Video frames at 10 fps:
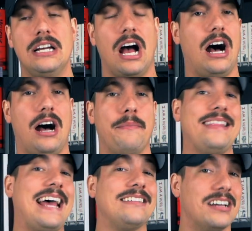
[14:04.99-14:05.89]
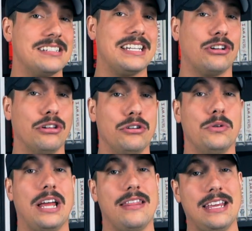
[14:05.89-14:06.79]
And that does
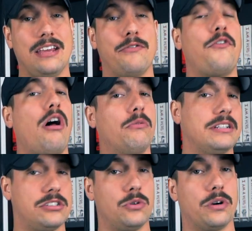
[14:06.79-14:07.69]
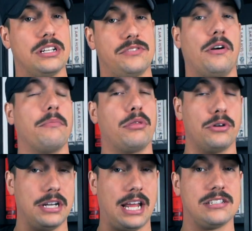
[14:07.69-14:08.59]
include the following stories from
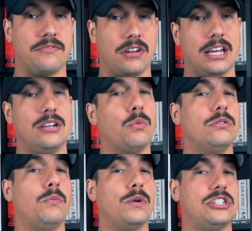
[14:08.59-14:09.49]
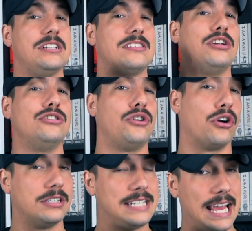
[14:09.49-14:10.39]
30 Days of Night, which is
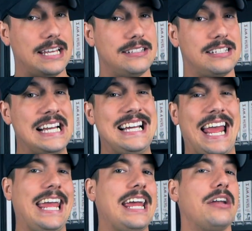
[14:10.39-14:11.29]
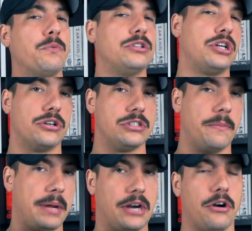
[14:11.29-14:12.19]
Dark Days and Return to
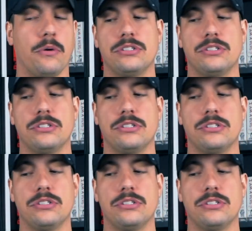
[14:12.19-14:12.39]
Barrow.